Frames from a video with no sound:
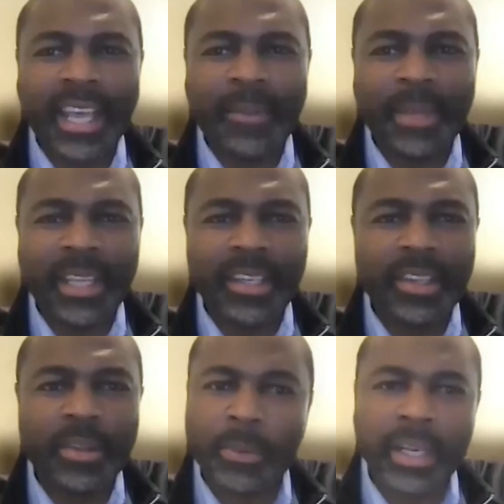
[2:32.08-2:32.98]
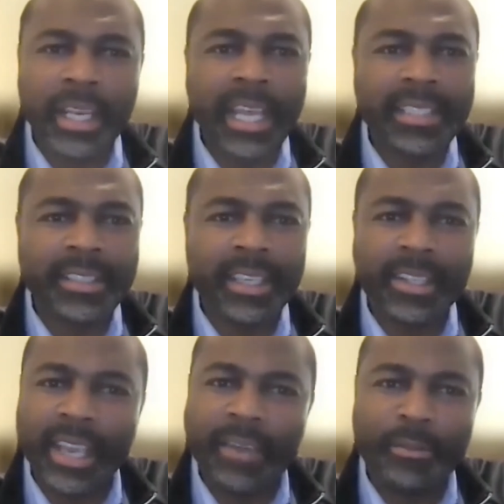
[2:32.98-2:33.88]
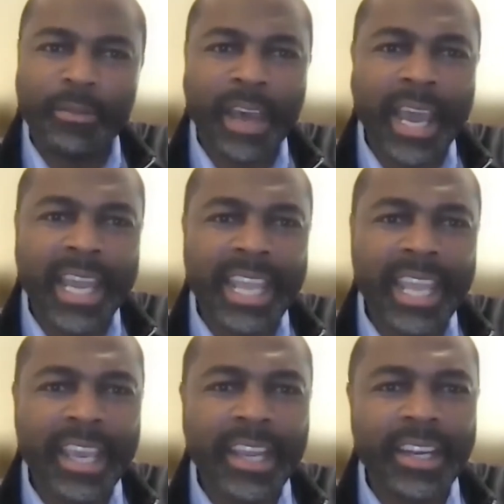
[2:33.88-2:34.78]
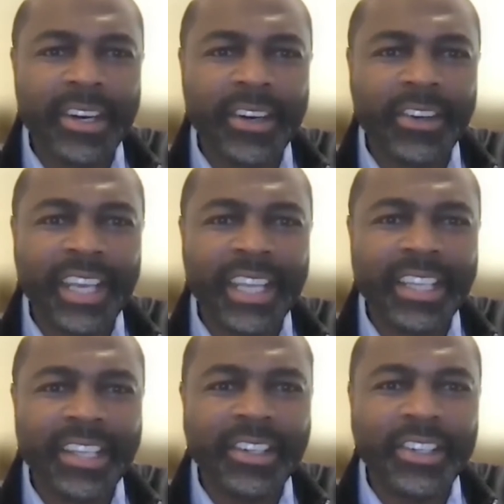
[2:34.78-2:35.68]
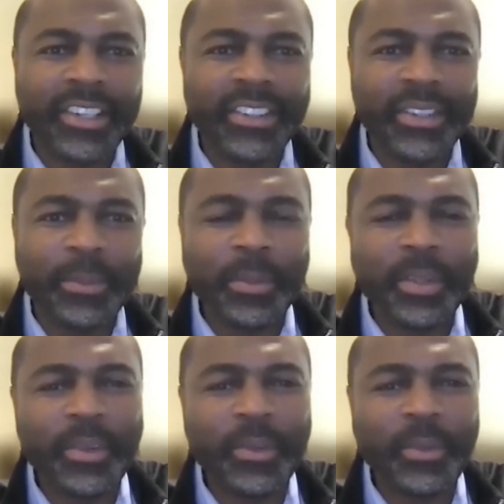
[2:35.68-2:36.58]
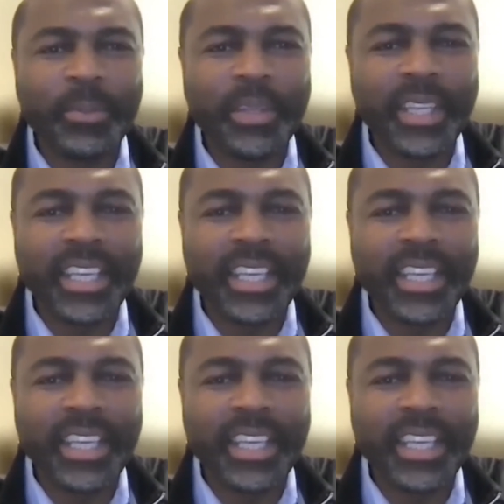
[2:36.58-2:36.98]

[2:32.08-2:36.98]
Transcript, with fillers: I mean, you're pretty light skinned, you got fine hair and all that. You know, you you would be